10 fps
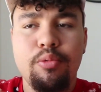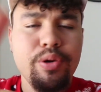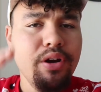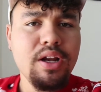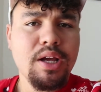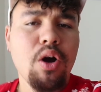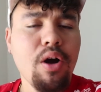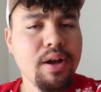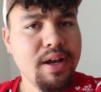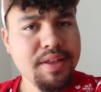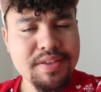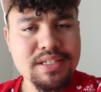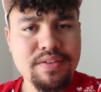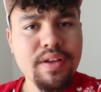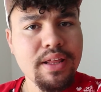are gonna cut
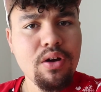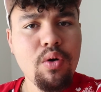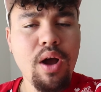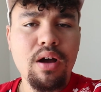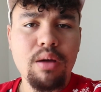this video,